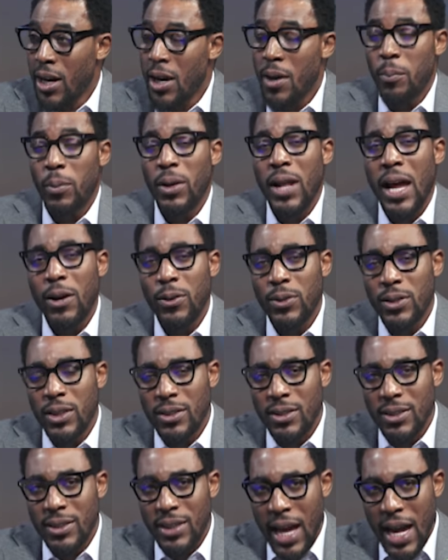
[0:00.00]
But I
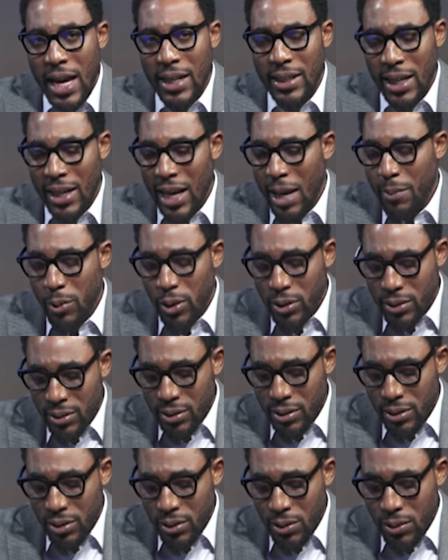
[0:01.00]
understand, and I must,
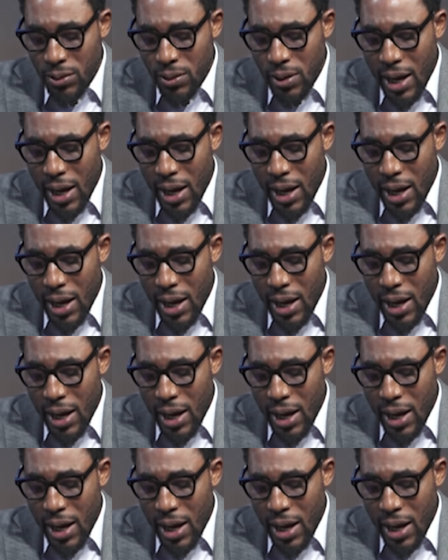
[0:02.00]
you know,